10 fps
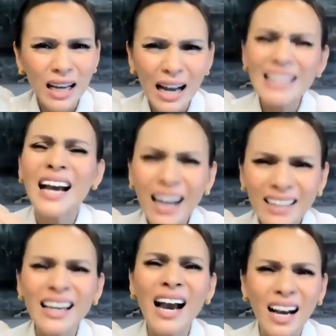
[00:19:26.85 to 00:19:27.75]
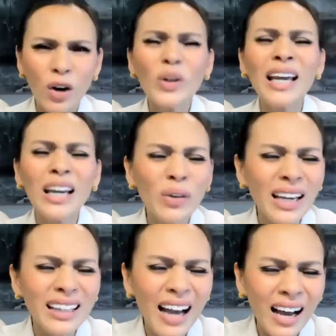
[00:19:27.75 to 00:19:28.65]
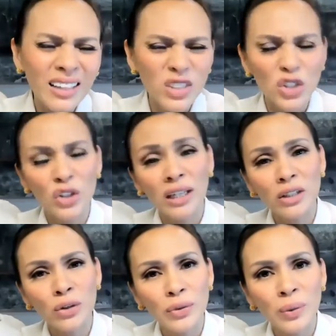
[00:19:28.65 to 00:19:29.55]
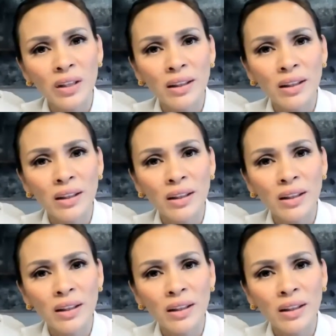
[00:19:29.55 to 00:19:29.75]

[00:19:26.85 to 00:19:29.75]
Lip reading: yeah, just to get it over with.